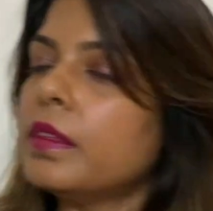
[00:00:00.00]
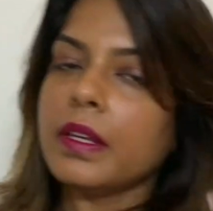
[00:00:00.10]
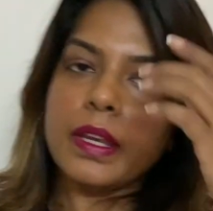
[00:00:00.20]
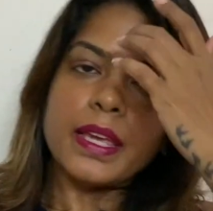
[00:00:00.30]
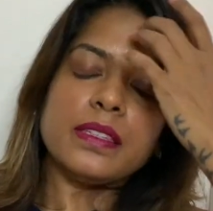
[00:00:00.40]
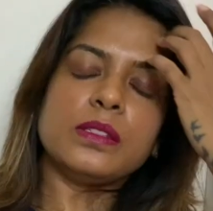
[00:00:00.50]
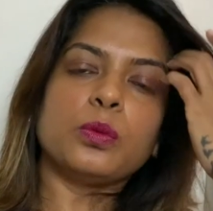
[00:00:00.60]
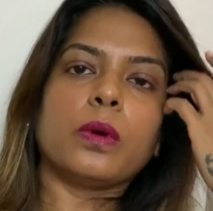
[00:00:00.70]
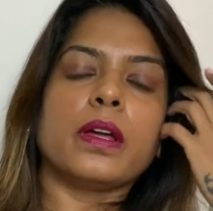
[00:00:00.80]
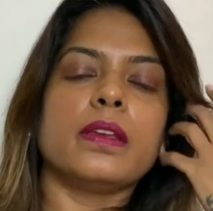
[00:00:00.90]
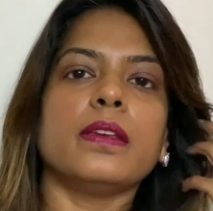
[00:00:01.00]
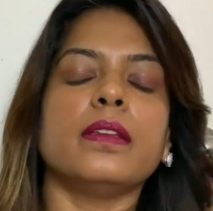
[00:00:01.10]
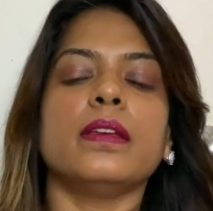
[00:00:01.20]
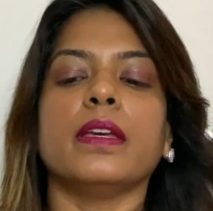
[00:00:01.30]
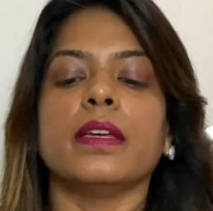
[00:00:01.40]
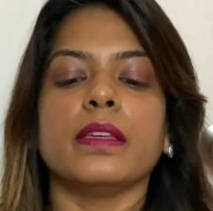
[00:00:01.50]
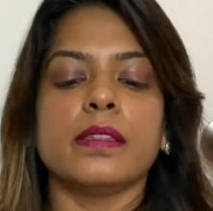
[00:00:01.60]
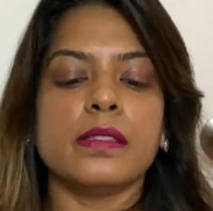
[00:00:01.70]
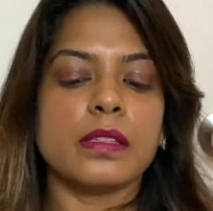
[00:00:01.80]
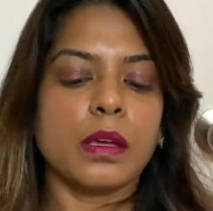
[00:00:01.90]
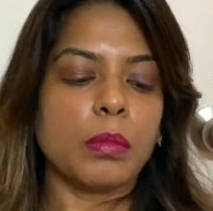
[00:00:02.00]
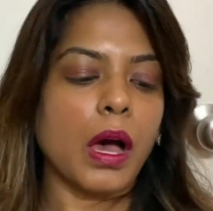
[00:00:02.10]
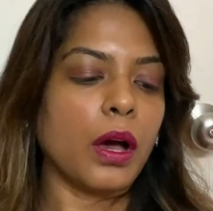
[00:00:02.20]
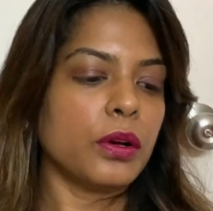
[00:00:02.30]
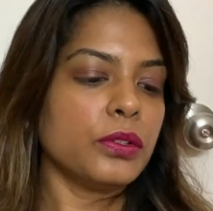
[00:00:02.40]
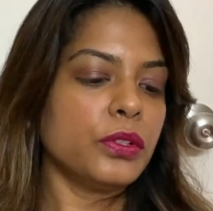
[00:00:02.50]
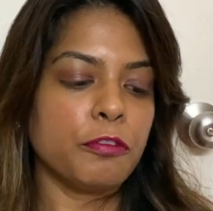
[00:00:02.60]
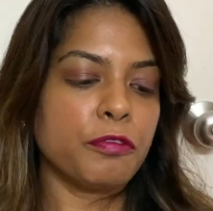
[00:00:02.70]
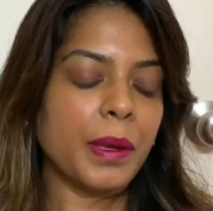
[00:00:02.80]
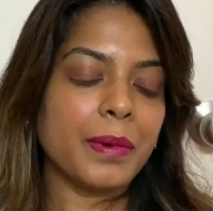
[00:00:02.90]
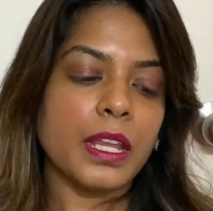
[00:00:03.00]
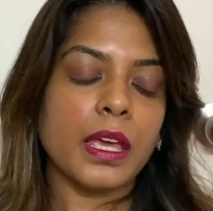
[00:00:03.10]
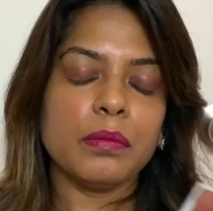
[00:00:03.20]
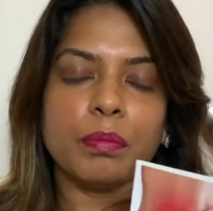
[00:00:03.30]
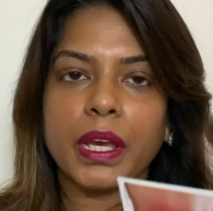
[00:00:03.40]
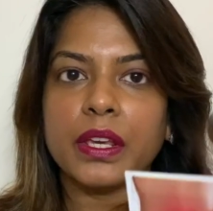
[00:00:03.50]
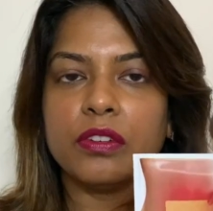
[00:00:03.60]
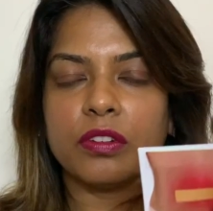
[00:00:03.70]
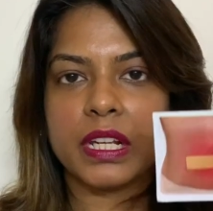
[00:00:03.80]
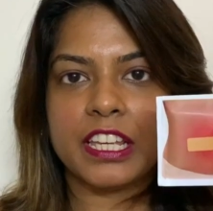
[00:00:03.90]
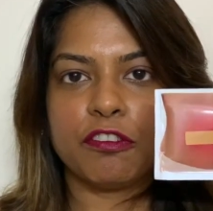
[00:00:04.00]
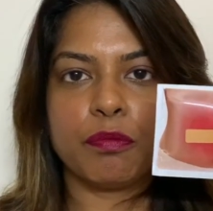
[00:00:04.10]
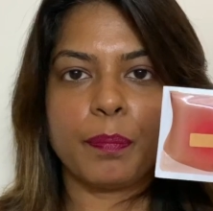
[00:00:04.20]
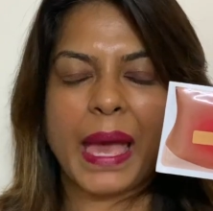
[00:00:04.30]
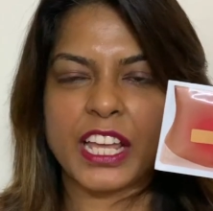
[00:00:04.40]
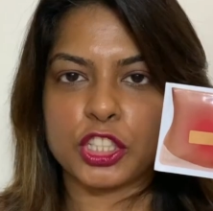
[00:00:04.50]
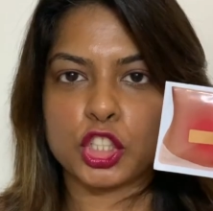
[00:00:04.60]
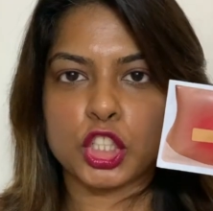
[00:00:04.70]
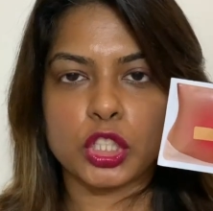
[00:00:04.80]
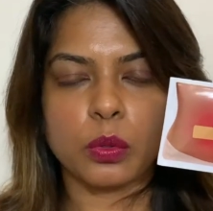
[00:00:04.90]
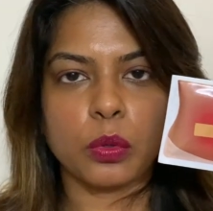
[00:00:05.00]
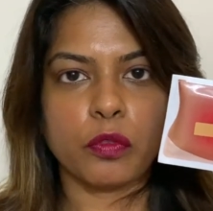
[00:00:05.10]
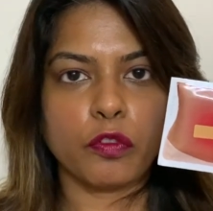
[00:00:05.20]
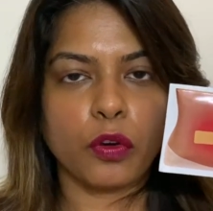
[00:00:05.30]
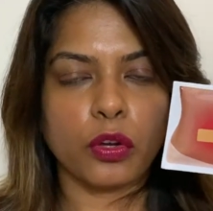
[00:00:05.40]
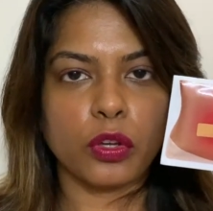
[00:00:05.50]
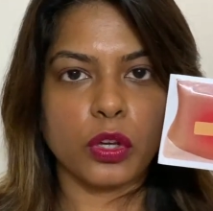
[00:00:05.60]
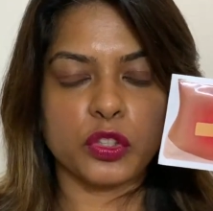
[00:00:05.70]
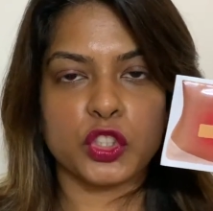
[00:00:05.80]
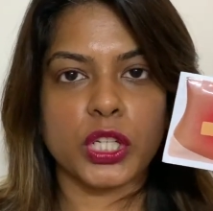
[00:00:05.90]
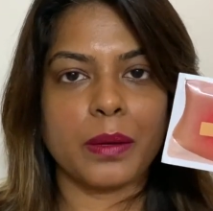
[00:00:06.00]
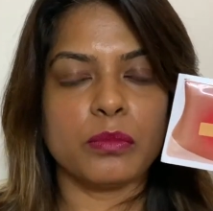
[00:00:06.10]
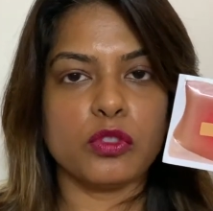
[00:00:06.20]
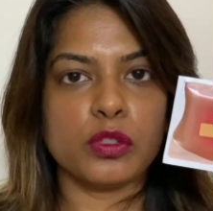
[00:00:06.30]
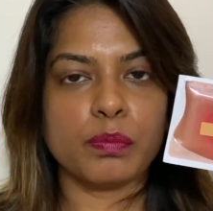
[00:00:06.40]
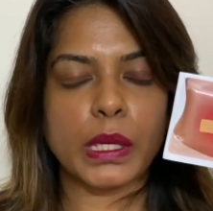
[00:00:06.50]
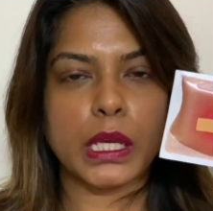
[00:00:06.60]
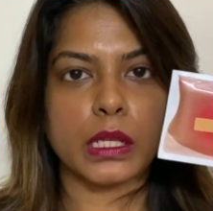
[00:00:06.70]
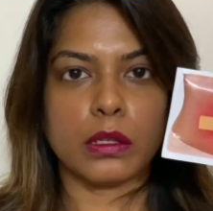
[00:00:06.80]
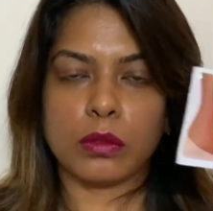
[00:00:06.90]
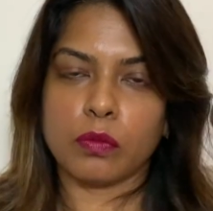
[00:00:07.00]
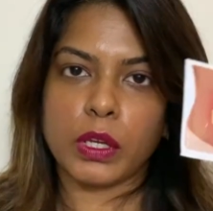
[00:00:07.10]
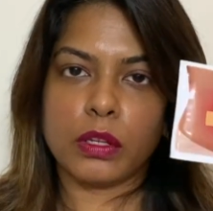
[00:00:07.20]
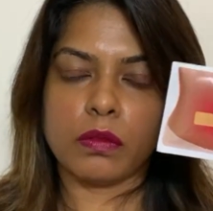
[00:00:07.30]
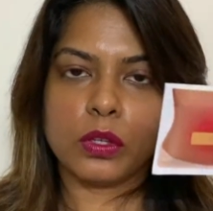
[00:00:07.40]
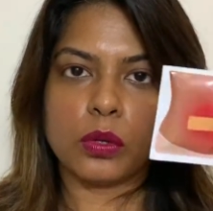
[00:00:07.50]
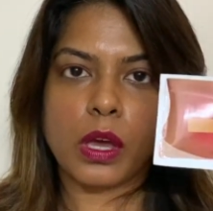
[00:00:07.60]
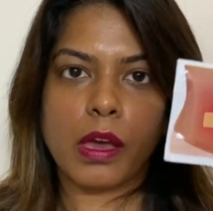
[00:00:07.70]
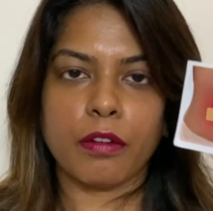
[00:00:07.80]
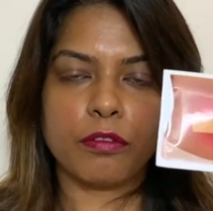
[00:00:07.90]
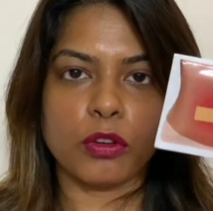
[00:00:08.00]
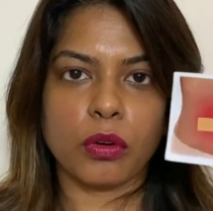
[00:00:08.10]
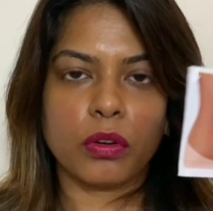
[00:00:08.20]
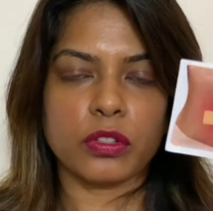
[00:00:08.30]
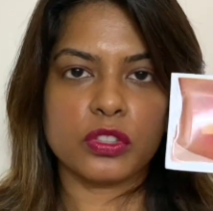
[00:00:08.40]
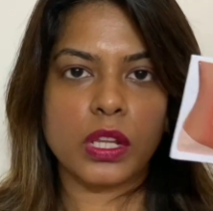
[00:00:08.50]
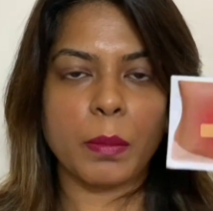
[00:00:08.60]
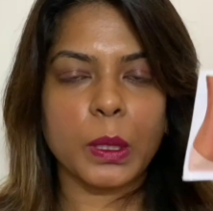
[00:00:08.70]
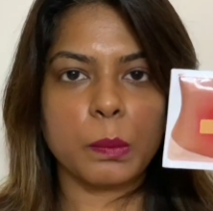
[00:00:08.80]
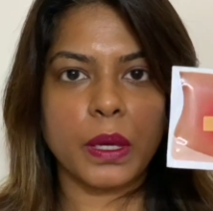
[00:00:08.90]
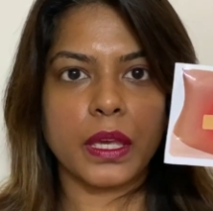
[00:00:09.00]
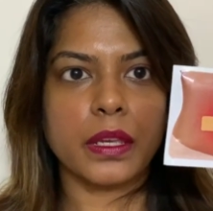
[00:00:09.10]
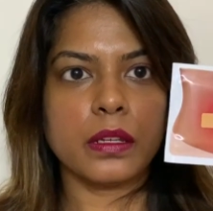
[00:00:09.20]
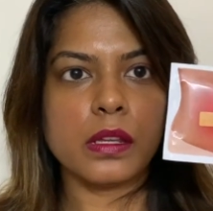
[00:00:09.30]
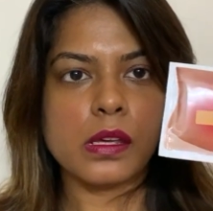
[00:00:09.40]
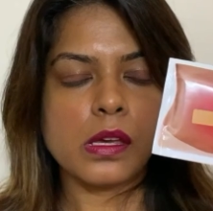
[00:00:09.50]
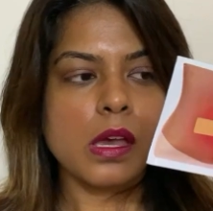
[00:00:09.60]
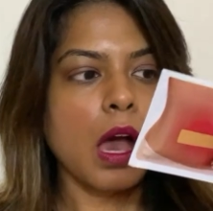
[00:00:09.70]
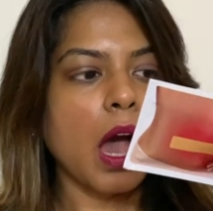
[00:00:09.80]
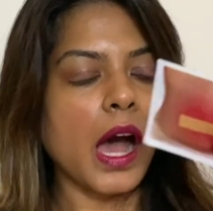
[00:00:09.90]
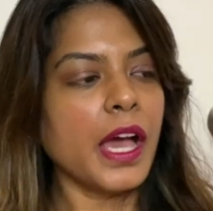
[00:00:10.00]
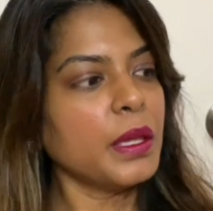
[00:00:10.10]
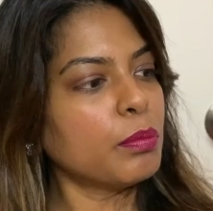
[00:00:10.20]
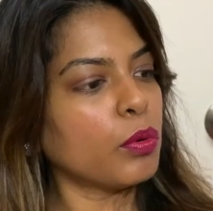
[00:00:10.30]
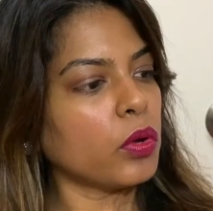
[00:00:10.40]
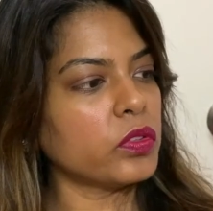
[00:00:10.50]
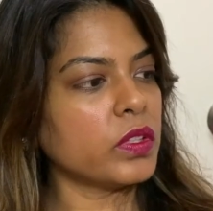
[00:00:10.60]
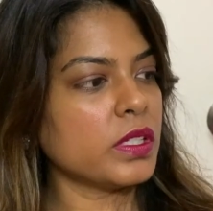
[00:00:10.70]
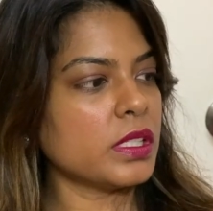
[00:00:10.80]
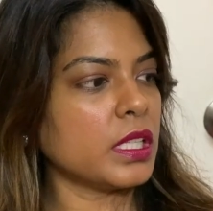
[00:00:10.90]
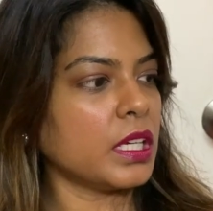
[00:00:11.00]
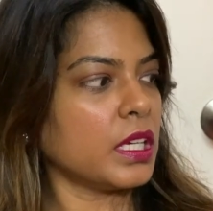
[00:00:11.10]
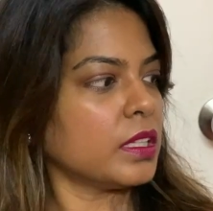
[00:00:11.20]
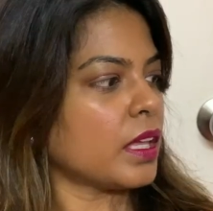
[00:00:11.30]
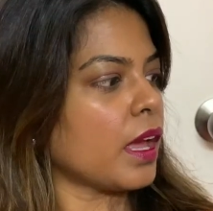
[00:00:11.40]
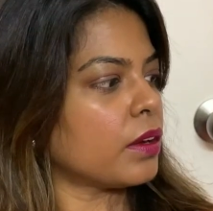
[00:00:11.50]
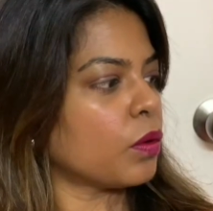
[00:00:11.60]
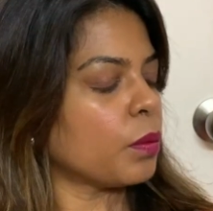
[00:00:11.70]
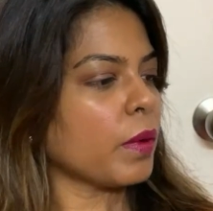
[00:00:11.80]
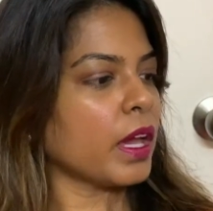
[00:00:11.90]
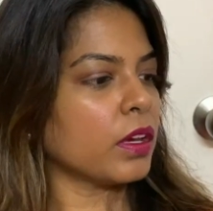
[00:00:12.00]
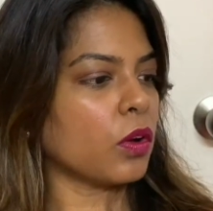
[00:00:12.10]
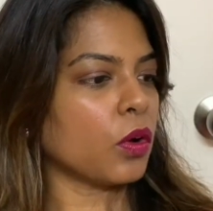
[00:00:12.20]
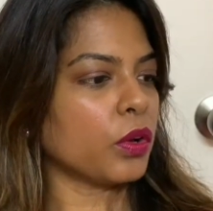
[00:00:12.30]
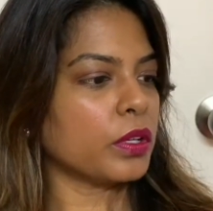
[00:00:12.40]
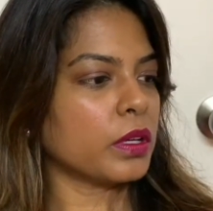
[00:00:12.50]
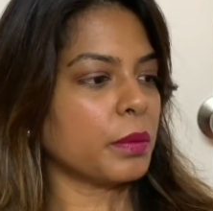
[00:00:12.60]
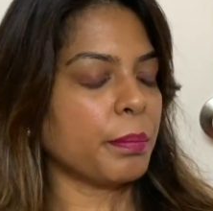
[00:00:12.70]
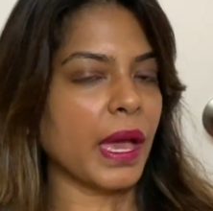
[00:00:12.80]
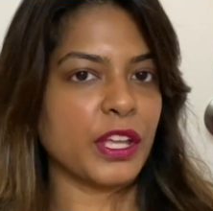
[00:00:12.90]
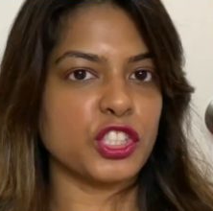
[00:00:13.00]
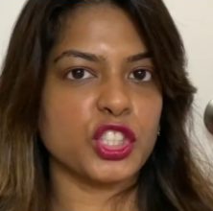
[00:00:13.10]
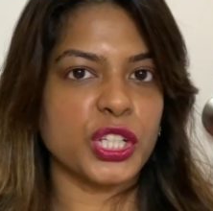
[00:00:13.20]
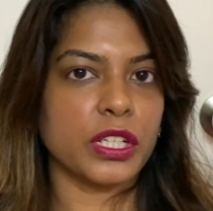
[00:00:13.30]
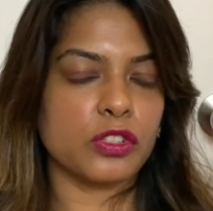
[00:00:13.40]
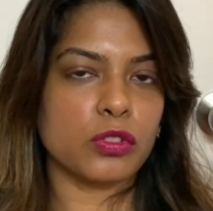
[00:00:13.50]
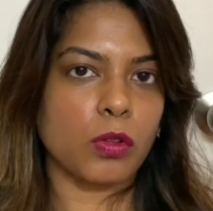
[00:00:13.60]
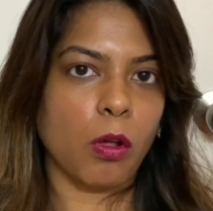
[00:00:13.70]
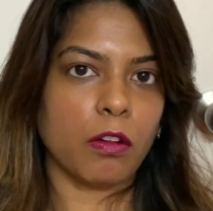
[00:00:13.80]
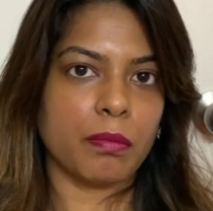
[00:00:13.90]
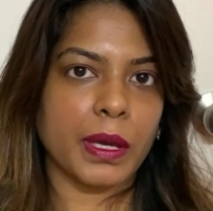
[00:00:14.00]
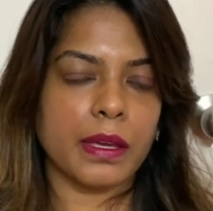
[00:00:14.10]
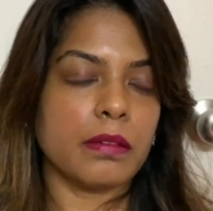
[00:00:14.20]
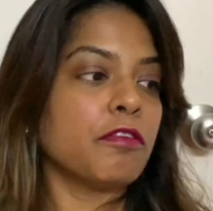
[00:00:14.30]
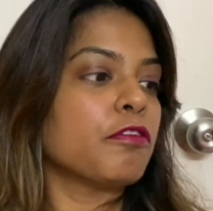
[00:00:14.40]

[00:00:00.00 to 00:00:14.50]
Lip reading: The next one is about feminine pain relief patch for your chum's pain. Whenever you have your stomach pain, I bought this thinking that, oh my god, a patch can solve my